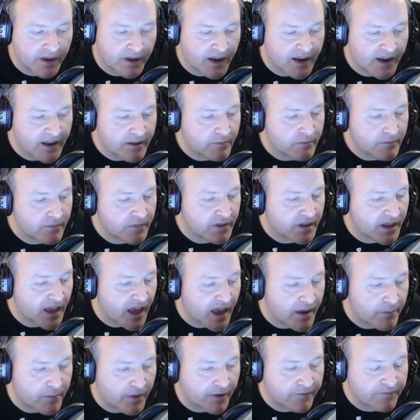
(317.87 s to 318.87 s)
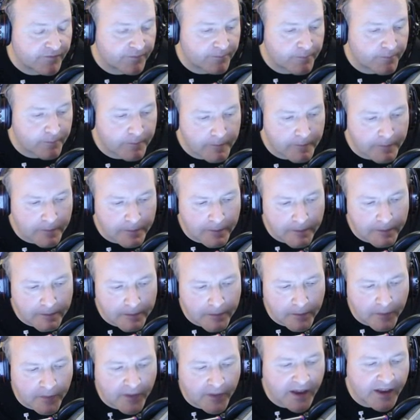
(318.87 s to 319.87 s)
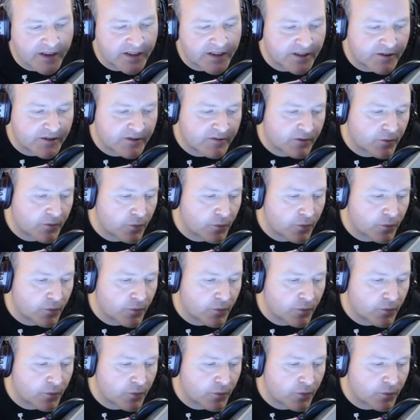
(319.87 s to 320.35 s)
In game, it's,